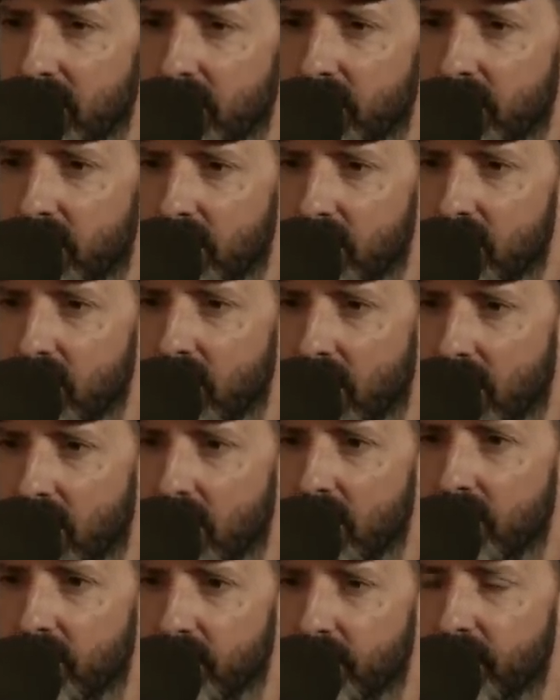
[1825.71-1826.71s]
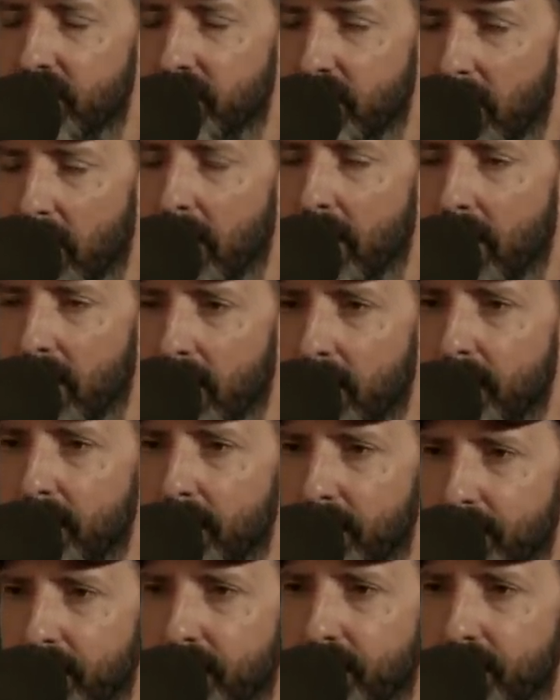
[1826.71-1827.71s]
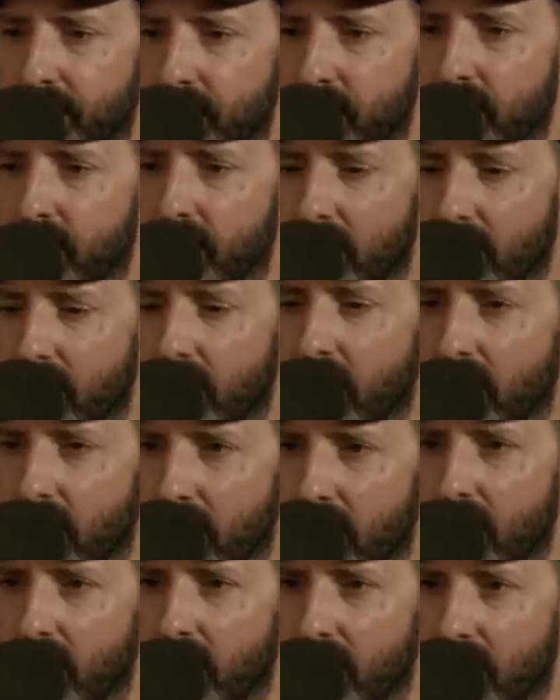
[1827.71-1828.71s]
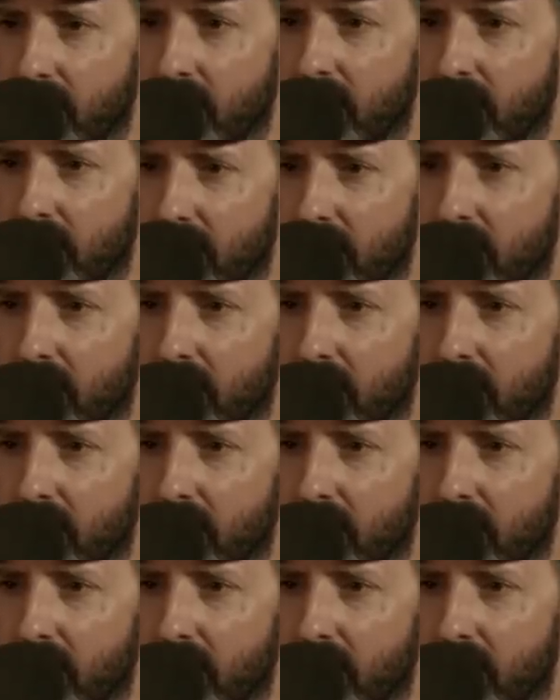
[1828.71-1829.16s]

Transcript: to flesh it out right right well you're so